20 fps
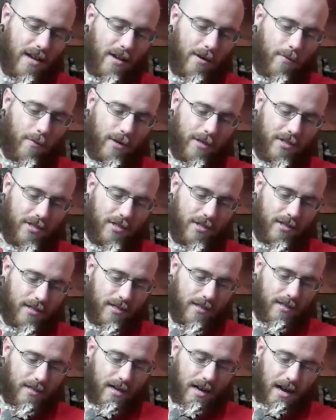Which,
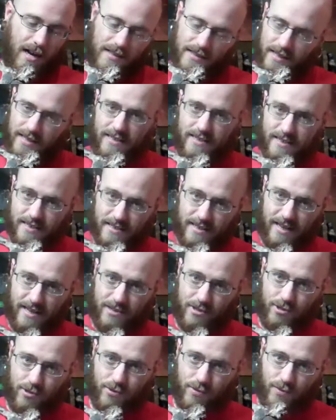I like the
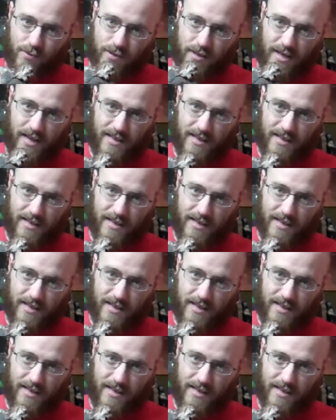statue,